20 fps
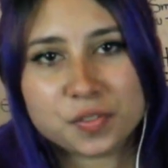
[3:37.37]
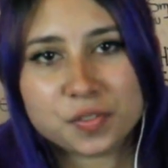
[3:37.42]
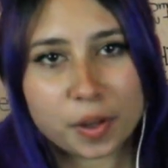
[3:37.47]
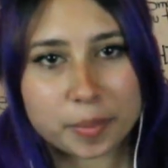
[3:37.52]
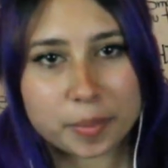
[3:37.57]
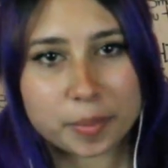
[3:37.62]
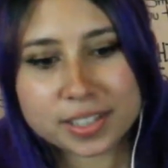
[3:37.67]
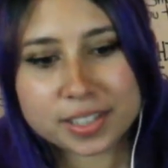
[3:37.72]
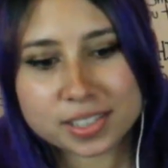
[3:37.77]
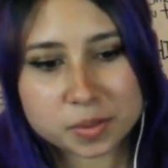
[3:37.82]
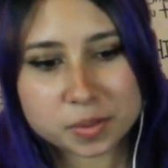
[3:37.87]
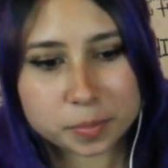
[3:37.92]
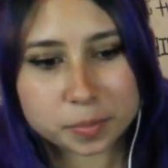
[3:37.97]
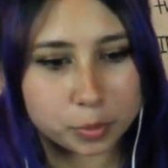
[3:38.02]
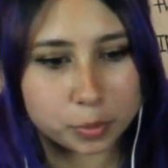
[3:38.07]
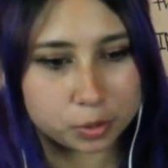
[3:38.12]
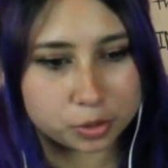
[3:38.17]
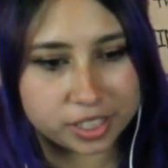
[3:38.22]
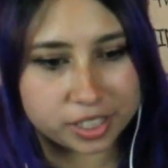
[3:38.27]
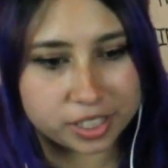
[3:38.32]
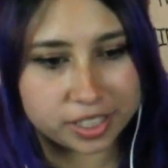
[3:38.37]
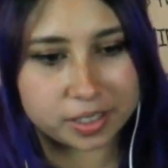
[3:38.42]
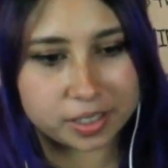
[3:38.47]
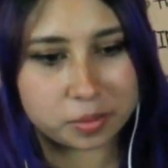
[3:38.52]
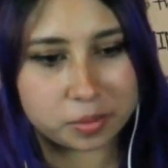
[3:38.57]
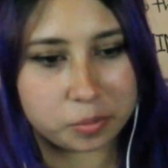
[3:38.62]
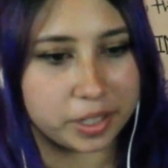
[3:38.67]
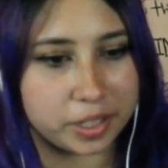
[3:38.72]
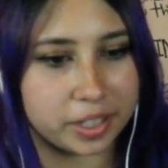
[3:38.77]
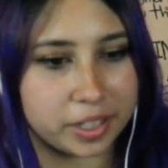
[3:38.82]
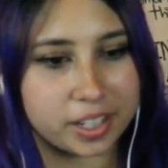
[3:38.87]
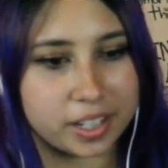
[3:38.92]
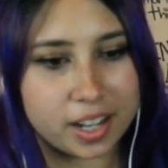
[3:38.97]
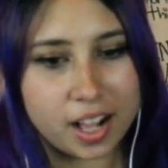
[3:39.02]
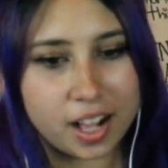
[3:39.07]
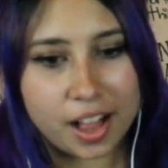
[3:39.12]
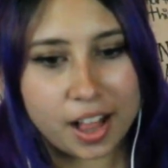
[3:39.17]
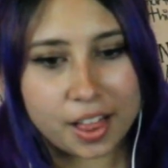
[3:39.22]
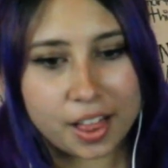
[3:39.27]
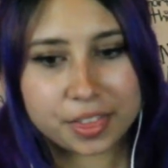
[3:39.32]
feminist bullshit where
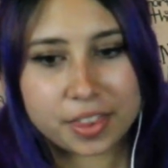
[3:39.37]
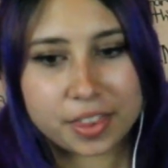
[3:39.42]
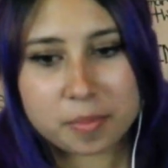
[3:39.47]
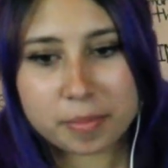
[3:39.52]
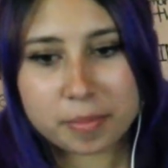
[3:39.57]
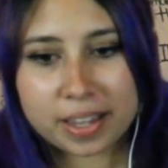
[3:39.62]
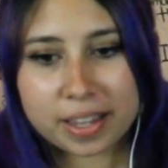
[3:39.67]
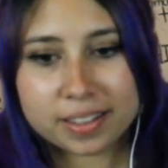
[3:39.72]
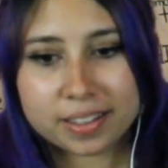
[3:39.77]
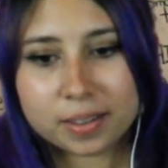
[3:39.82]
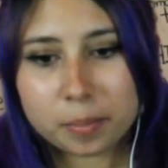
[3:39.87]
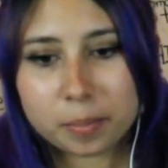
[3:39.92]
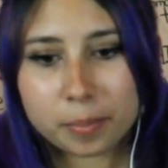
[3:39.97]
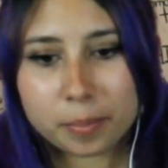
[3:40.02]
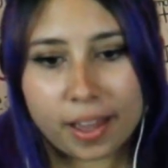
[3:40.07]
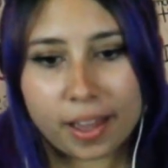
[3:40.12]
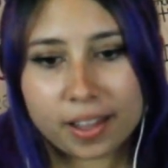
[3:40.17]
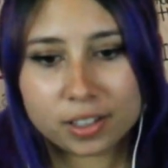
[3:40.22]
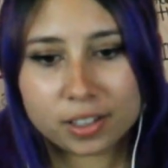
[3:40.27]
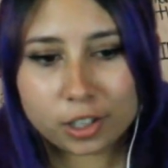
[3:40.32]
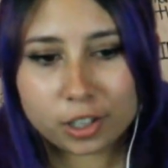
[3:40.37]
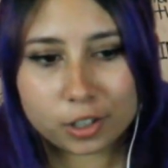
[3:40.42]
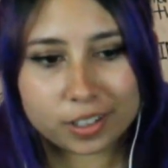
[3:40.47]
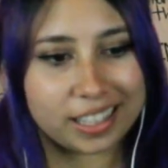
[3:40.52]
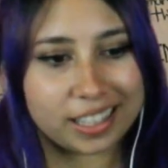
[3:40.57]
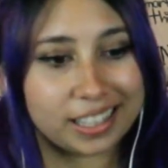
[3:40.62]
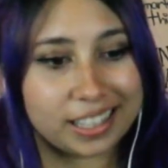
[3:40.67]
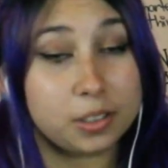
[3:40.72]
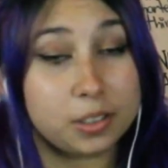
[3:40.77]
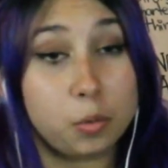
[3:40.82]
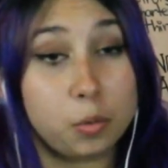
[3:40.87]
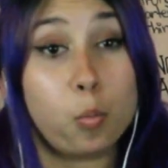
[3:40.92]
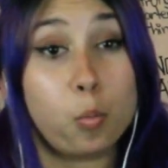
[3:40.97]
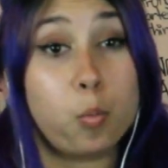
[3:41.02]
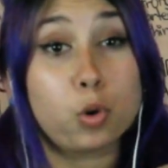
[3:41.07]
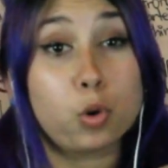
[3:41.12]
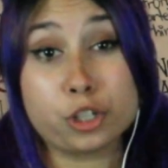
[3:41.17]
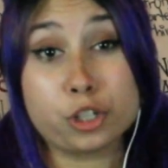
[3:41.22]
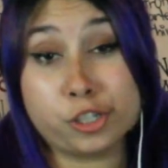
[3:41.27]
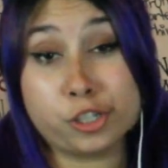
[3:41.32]
they make the man look like the
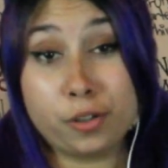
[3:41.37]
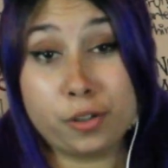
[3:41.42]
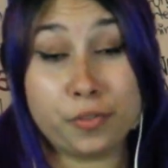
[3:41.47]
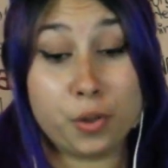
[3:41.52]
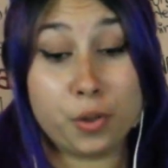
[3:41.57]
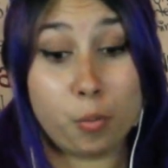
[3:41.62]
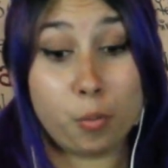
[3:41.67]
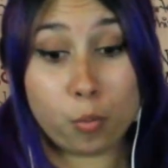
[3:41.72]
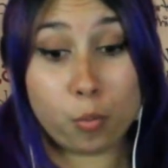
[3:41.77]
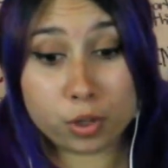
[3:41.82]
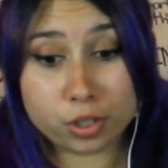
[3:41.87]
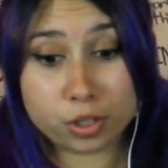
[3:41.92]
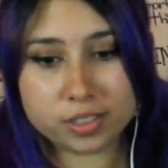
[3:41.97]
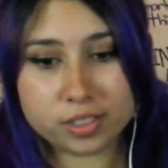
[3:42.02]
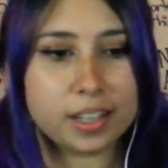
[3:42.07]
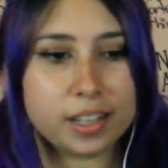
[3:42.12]
worst of the worst,